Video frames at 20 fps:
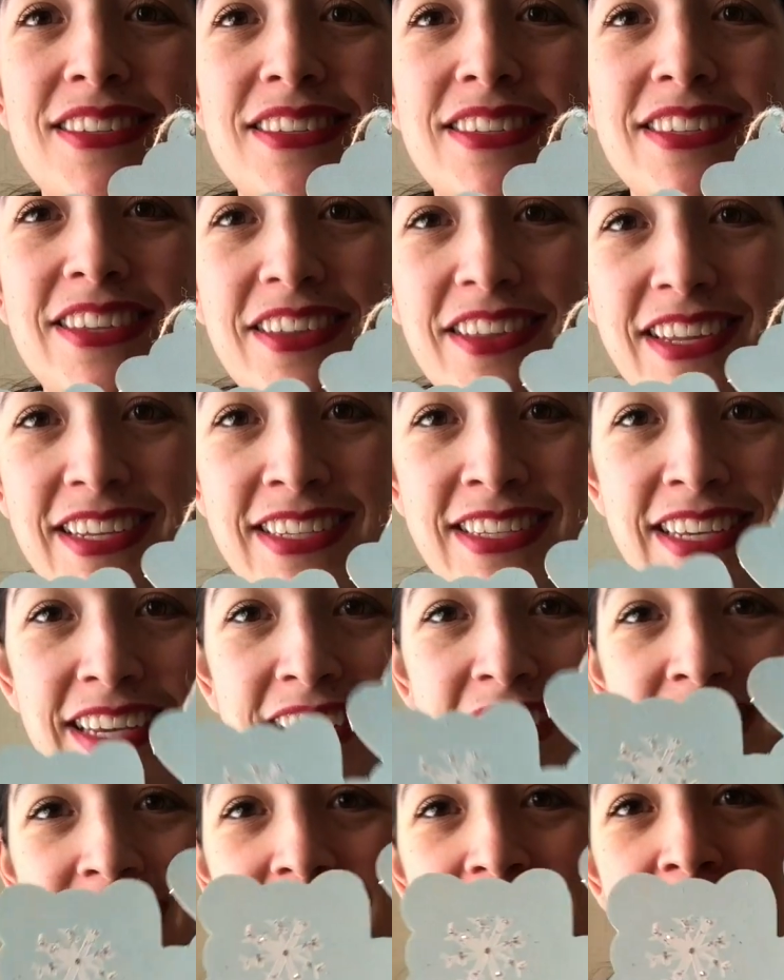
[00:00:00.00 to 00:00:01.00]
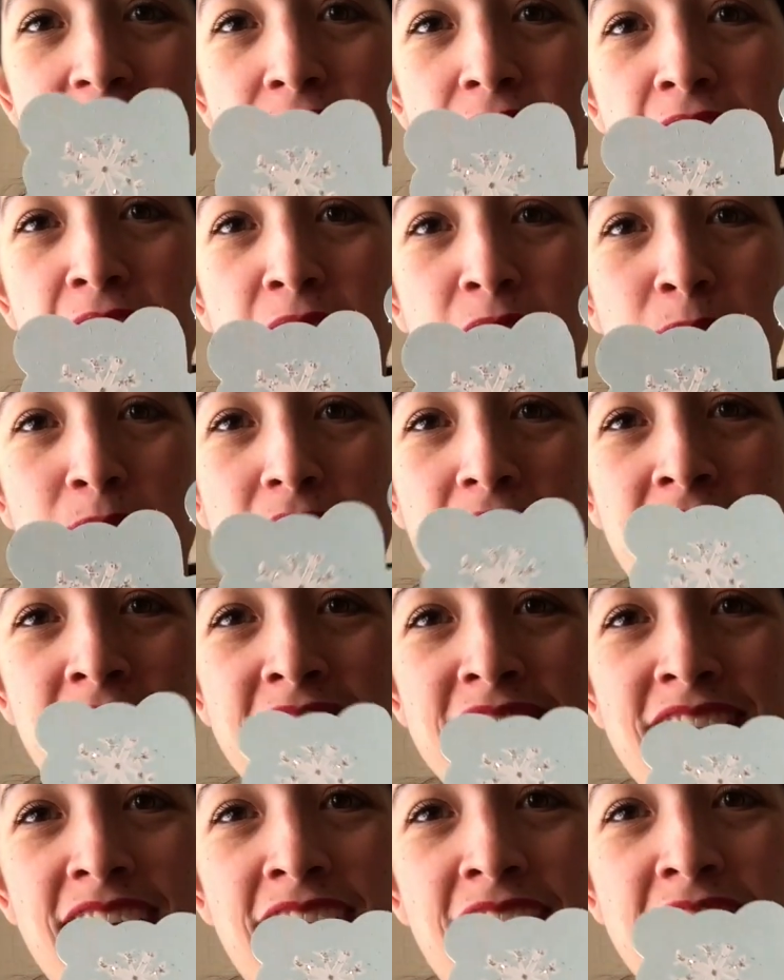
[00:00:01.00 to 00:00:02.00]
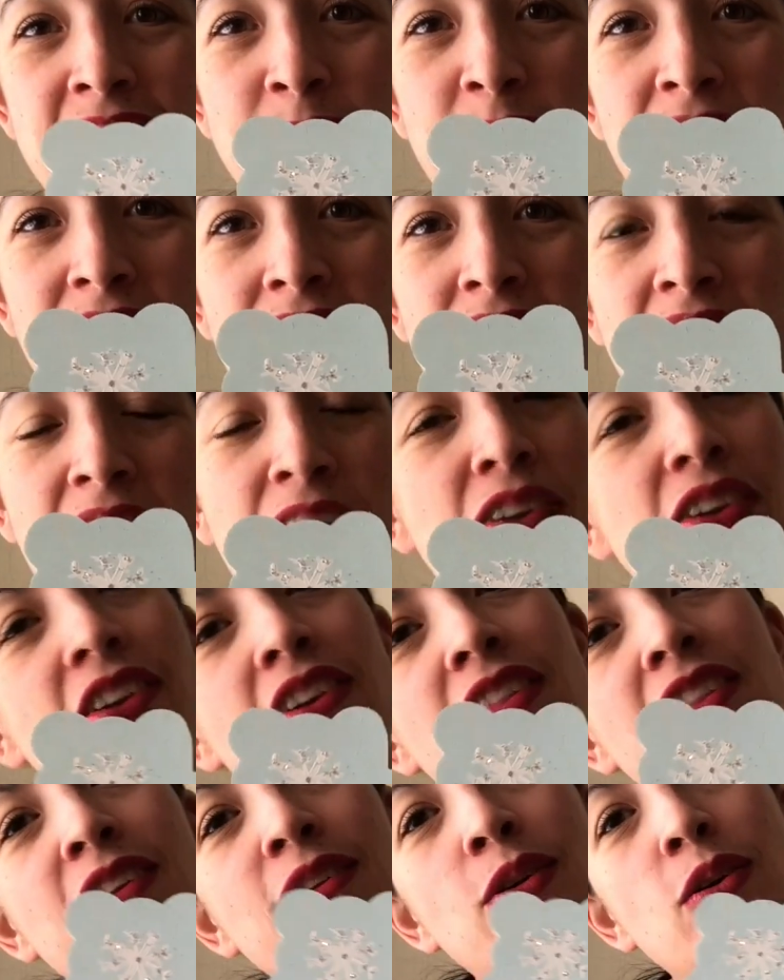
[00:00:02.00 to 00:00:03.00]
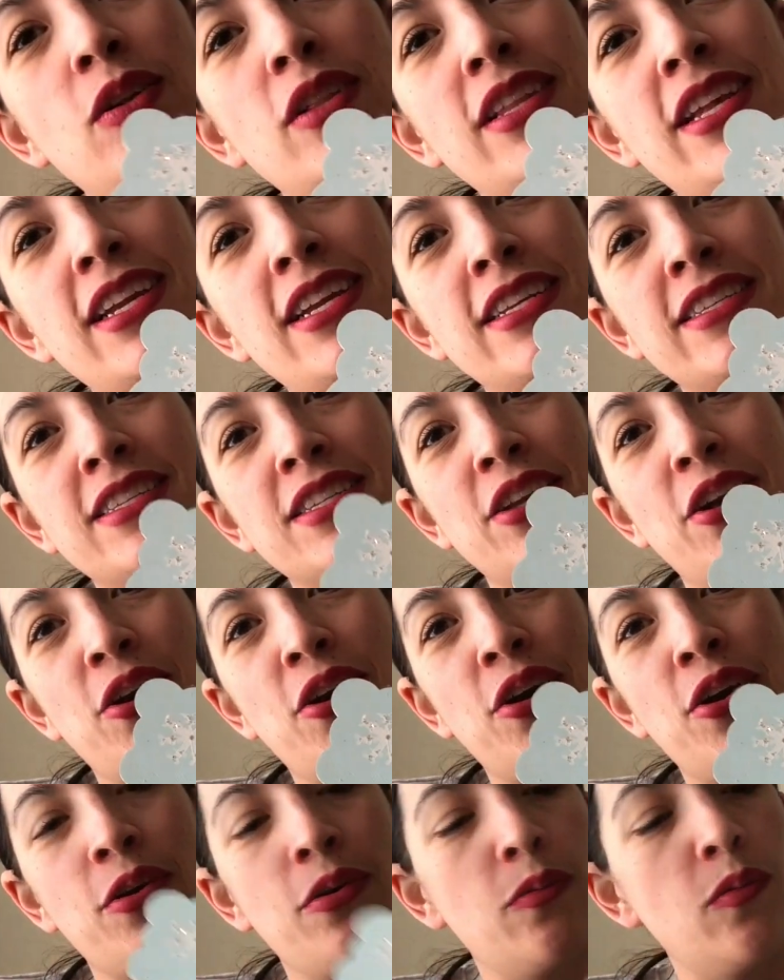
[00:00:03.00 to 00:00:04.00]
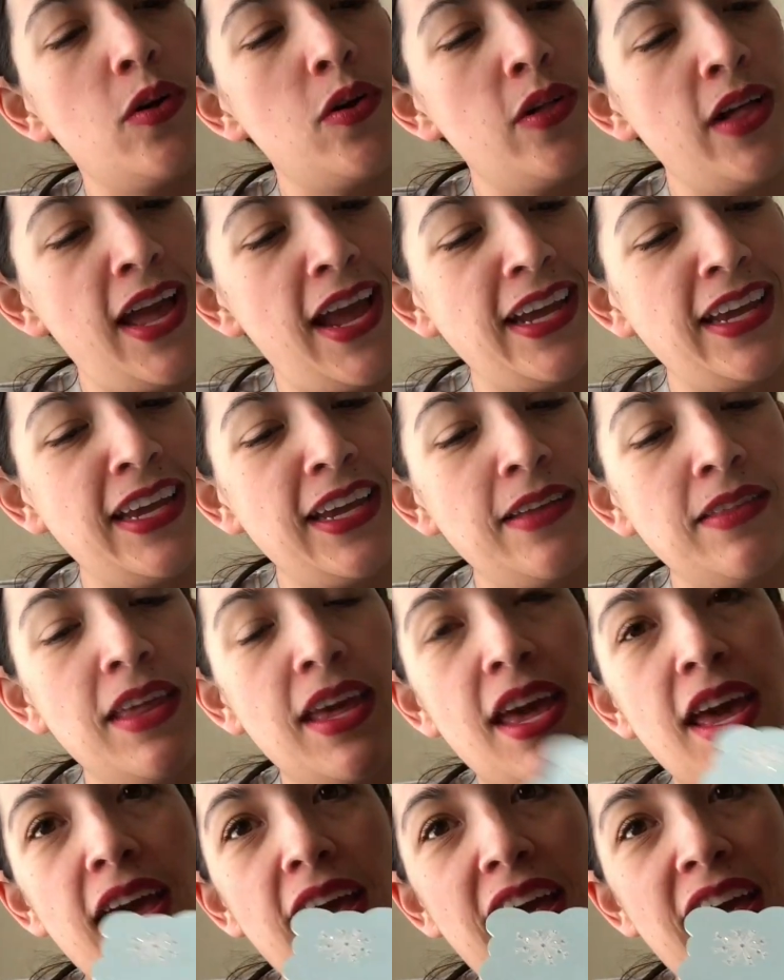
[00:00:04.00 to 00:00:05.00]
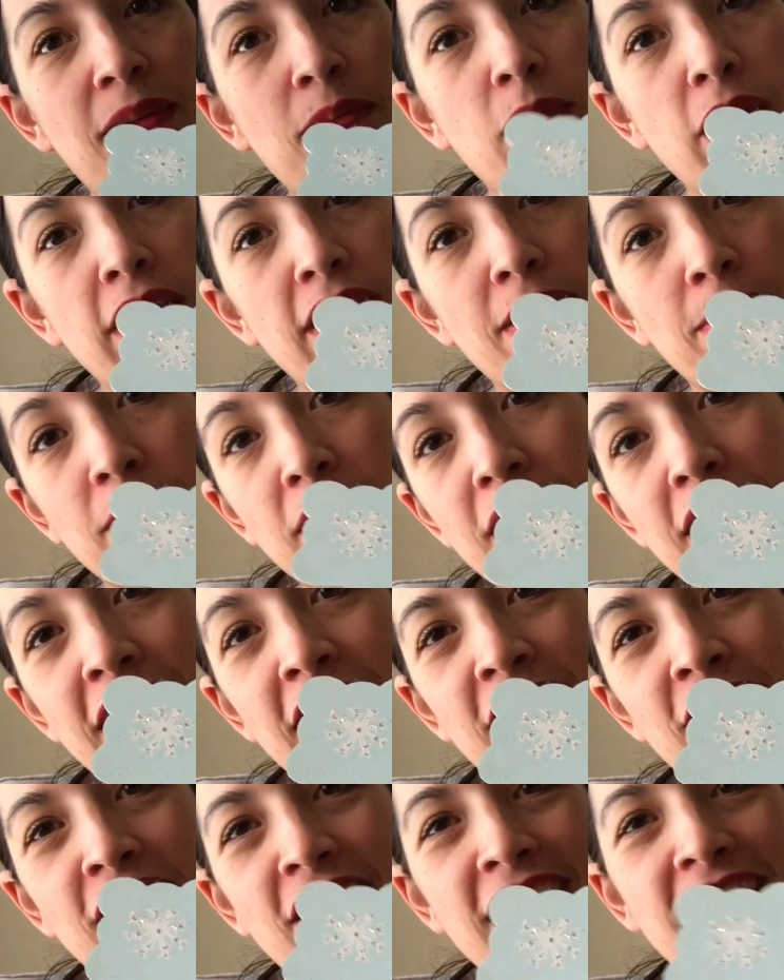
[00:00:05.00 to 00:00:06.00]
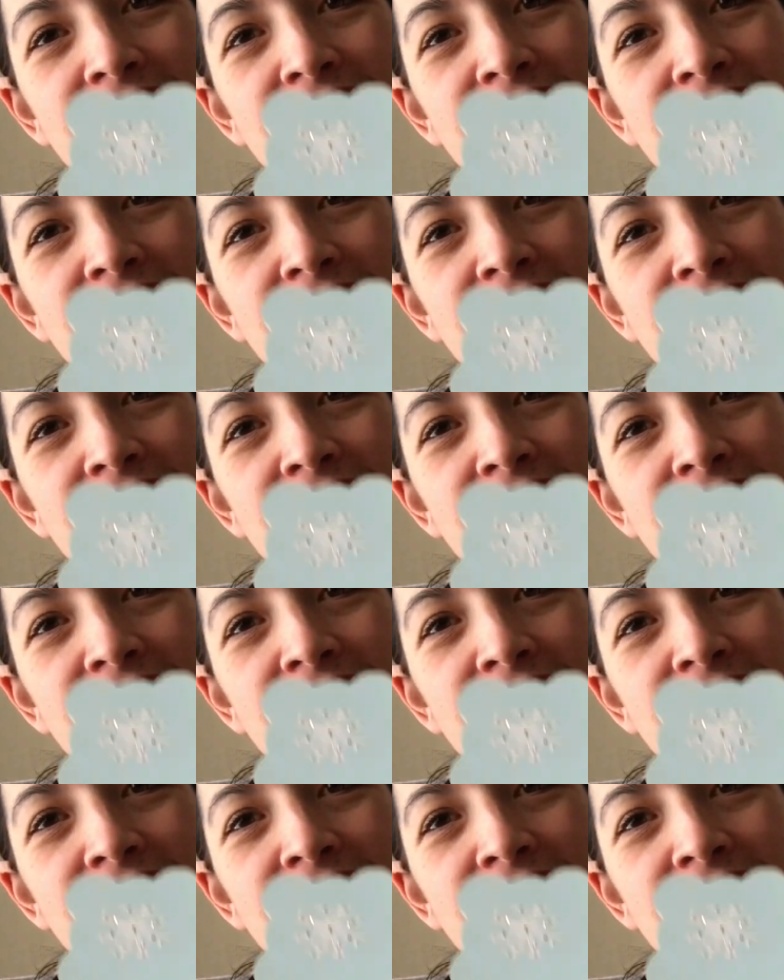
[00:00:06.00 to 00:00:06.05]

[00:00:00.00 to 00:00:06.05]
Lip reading: So this is the final product, guys. We have our cute little Let It Snow wall hanging with some glitter on